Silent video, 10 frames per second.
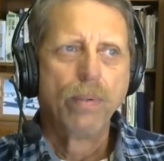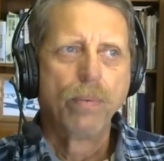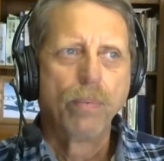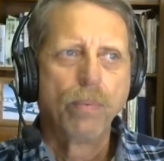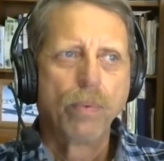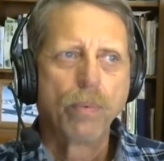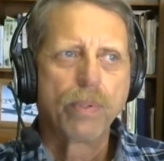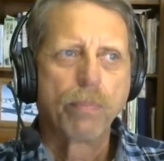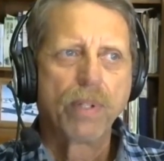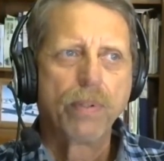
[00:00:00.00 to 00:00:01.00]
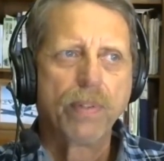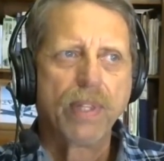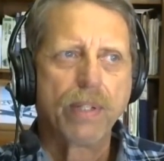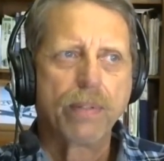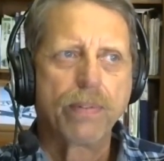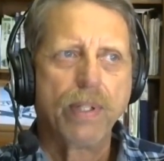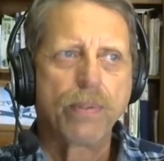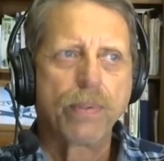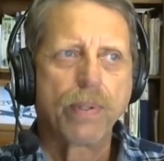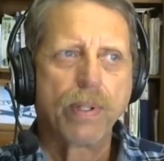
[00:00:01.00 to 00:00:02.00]
were some other things they
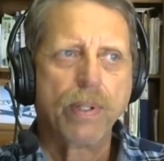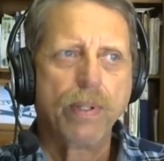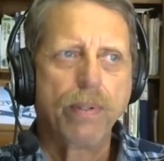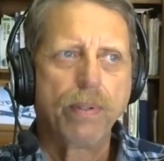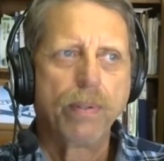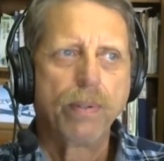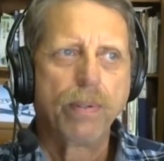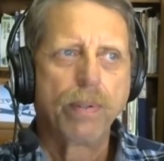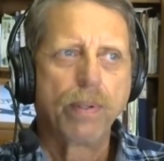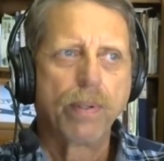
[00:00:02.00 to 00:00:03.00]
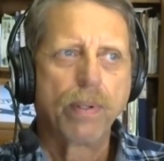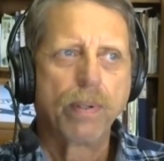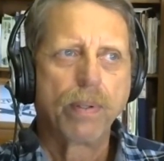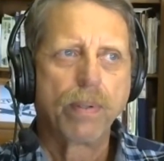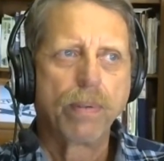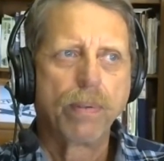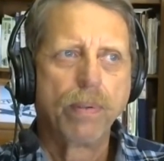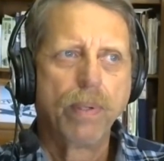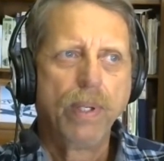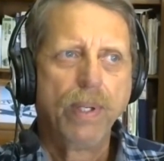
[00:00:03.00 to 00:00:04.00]
tried? Back
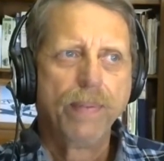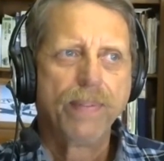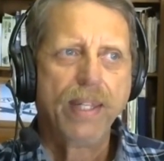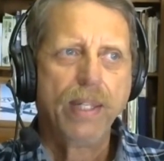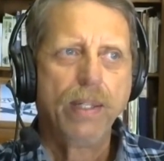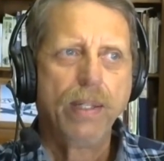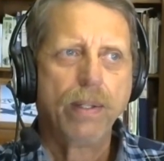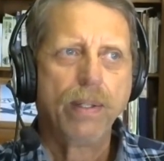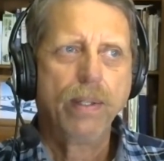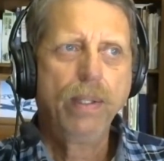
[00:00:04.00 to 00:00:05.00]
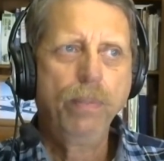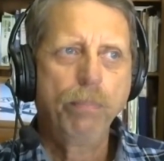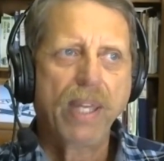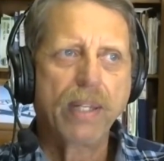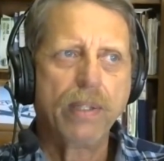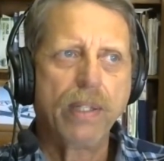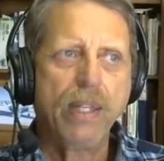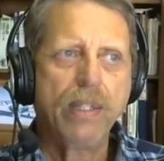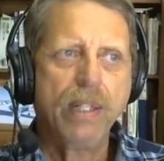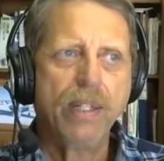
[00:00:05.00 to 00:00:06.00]
in the
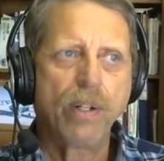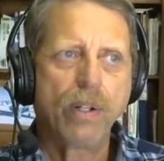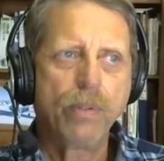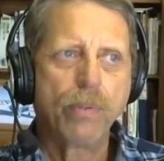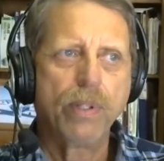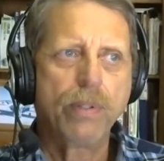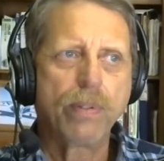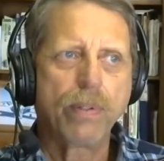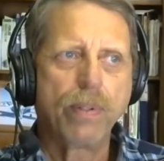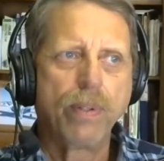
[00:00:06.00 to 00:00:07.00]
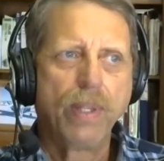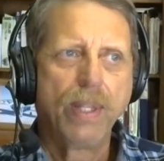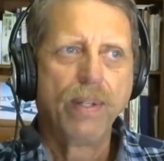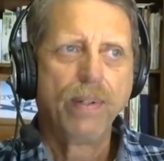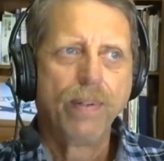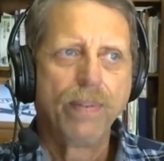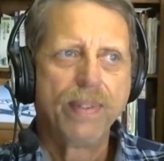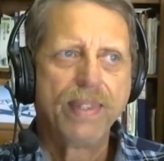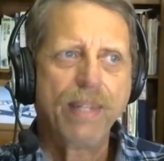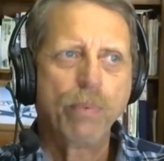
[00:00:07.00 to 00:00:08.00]
1800s,
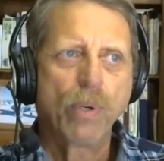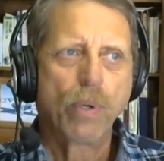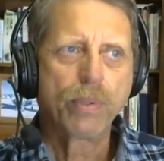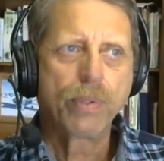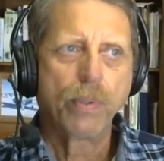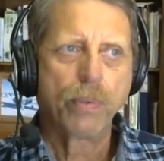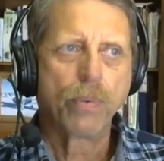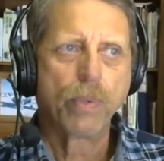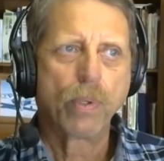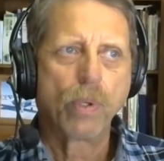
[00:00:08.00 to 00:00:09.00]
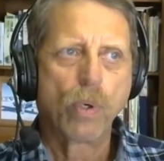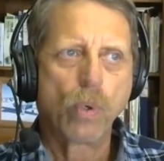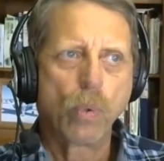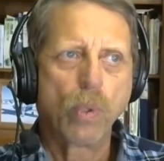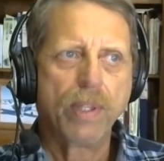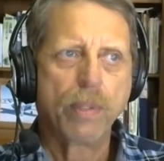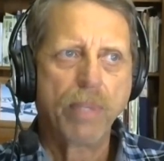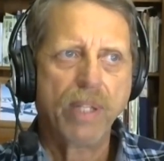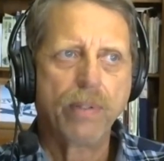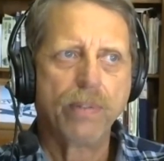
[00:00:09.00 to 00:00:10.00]
they would also drill a hole in the
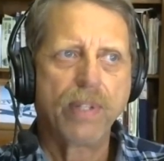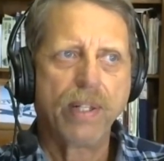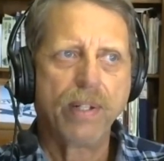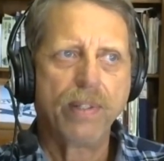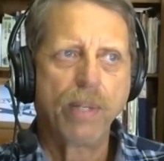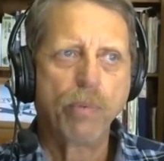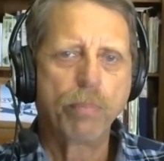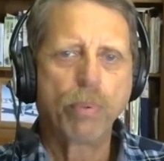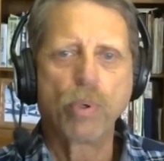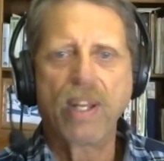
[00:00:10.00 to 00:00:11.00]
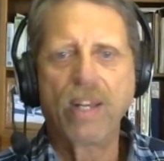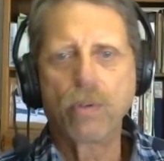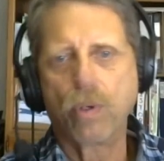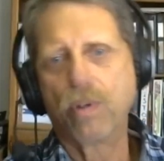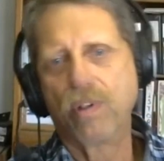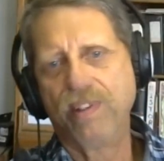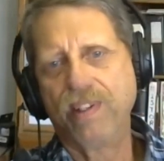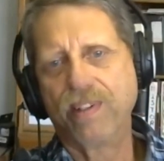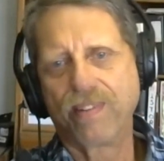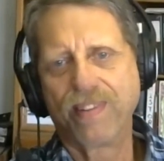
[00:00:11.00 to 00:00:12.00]
patient's head and they would pour alcohol in there,
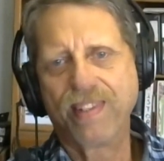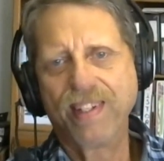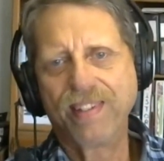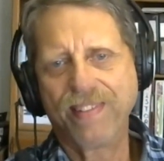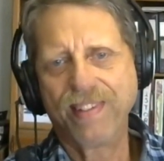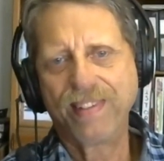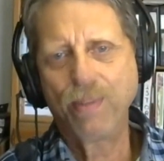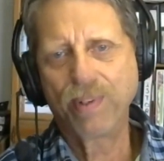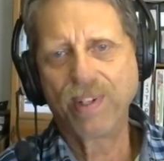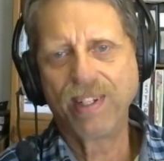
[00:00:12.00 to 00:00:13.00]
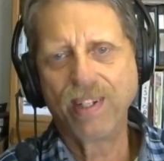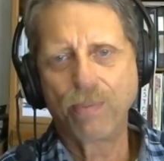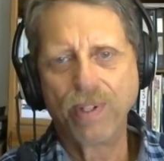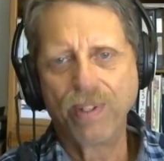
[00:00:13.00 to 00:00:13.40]
thinking that they were going to get rid of the